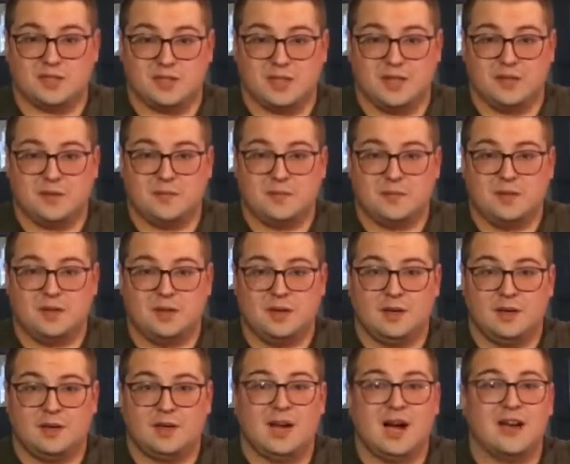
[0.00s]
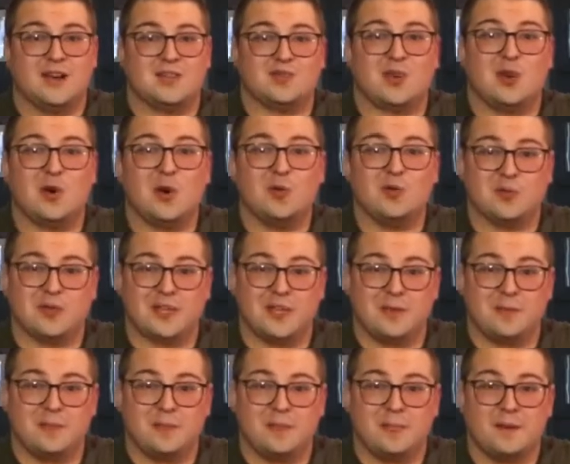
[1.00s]
sin. God is
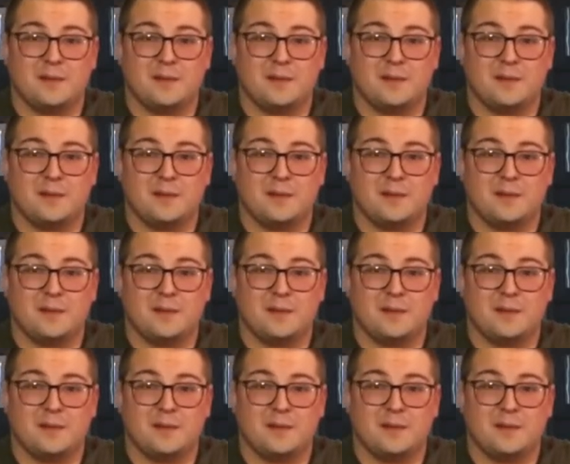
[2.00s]
holy.